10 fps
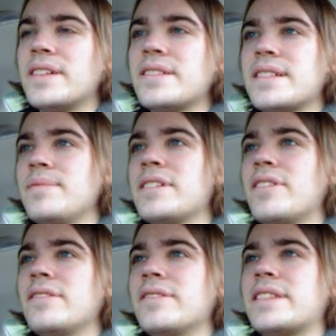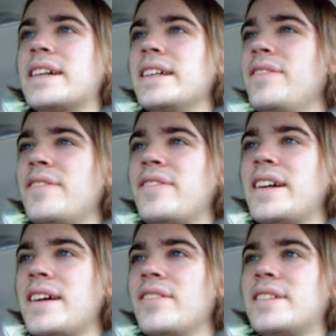there's something wrong with that. Even if
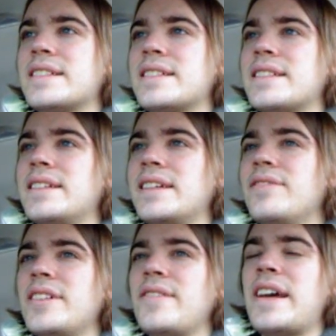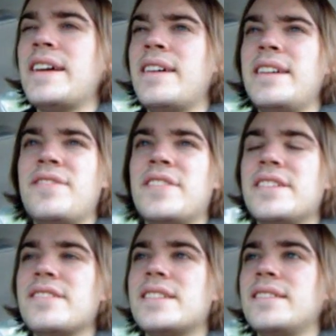I haven't lost the CD, even if
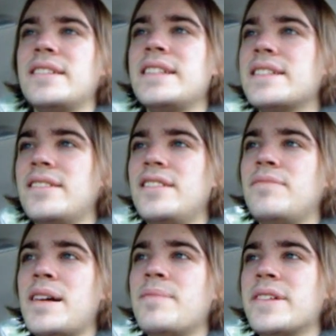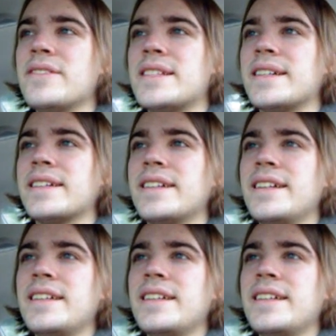it just deletes all of my music